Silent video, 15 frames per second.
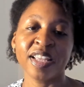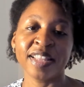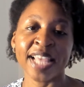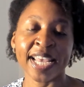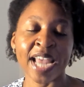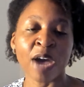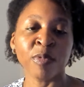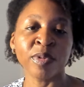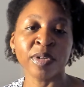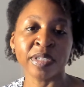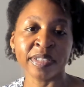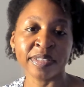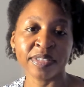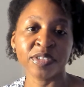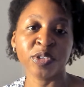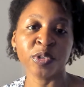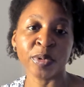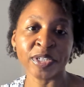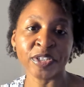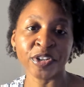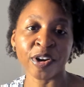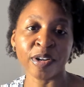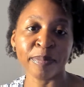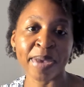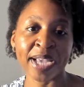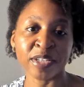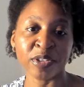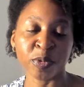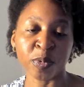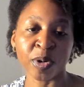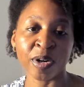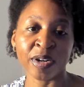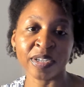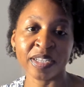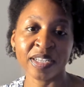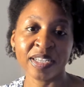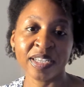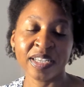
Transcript: that I was to return back to work